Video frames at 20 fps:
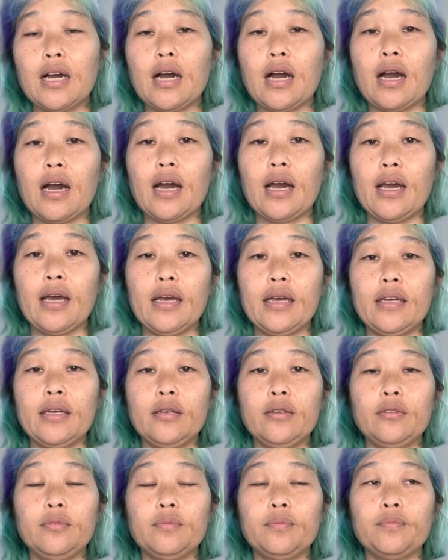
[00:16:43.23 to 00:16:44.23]

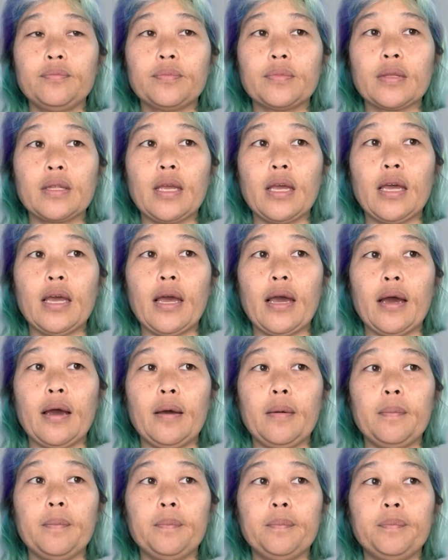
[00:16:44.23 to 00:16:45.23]
I
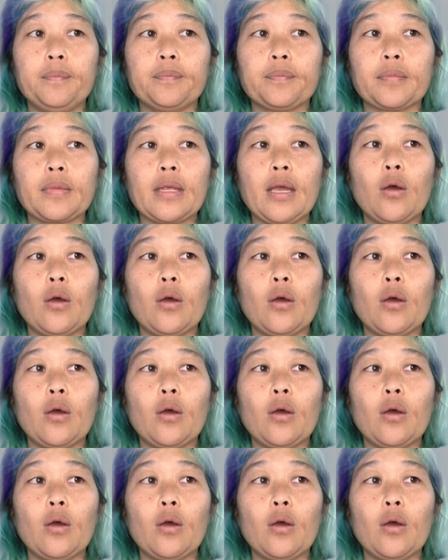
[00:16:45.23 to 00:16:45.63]
am